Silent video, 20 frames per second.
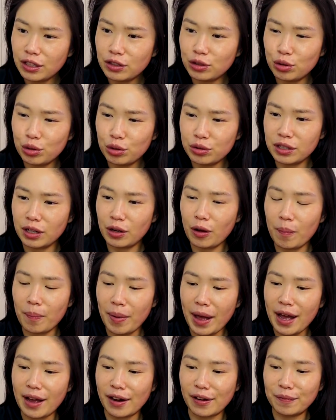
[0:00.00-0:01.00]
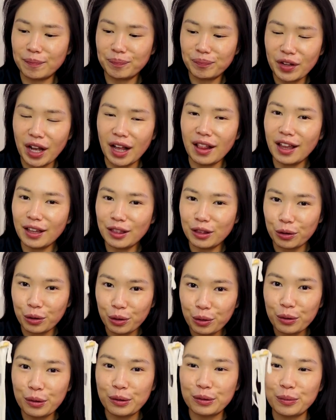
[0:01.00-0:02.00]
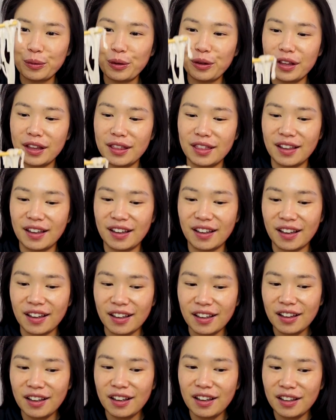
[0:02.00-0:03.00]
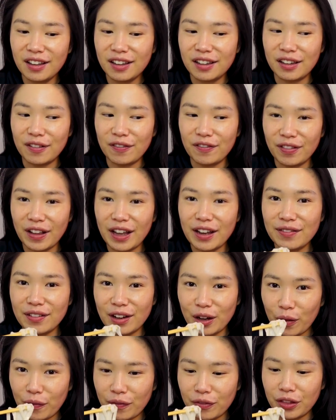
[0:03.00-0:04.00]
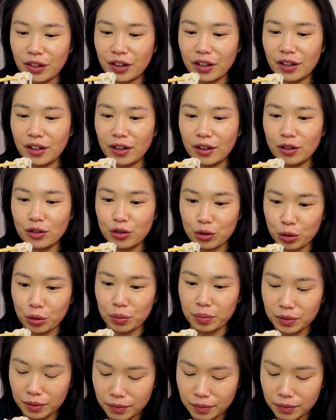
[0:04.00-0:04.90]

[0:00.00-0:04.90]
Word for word: these noodles are not bad. I like the noodles more than the the flavor of the soup.